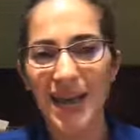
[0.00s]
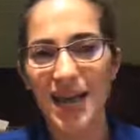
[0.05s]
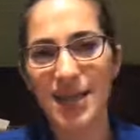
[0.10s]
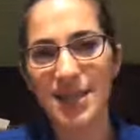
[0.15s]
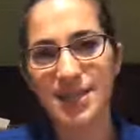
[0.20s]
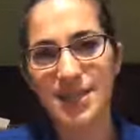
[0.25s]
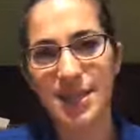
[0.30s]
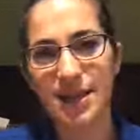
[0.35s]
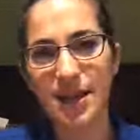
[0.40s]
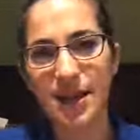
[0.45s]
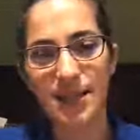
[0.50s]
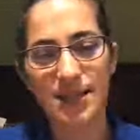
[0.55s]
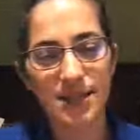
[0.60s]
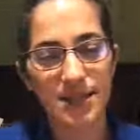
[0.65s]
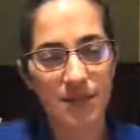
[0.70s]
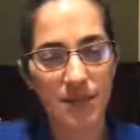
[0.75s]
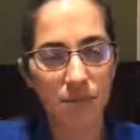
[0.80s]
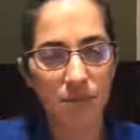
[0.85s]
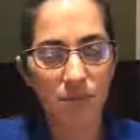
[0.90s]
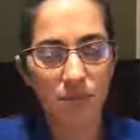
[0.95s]
It's
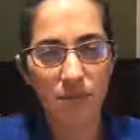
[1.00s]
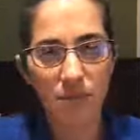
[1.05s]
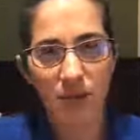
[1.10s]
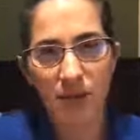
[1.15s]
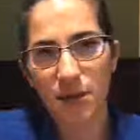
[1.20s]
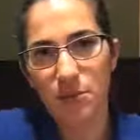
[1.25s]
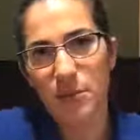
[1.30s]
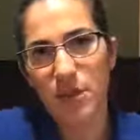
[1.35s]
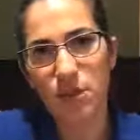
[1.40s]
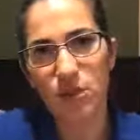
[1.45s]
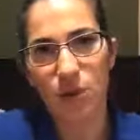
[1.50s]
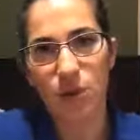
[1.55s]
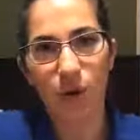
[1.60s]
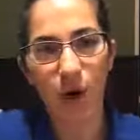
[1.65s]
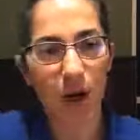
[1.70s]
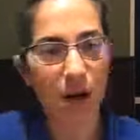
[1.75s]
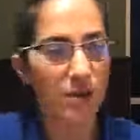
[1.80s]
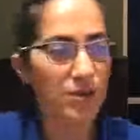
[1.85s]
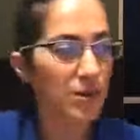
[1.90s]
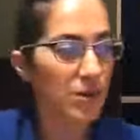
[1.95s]
in the middle
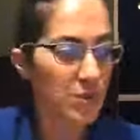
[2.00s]
ground.